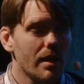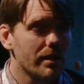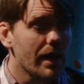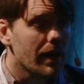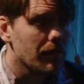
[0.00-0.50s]

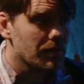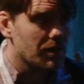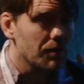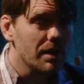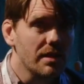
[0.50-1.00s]
Yeah,
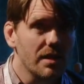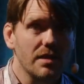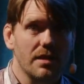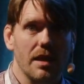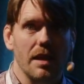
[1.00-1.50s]
so this
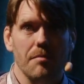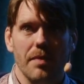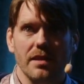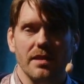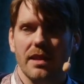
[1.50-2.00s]
is
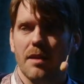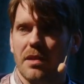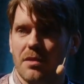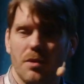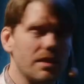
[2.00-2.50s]
basically a
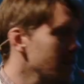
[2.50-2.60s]
bit what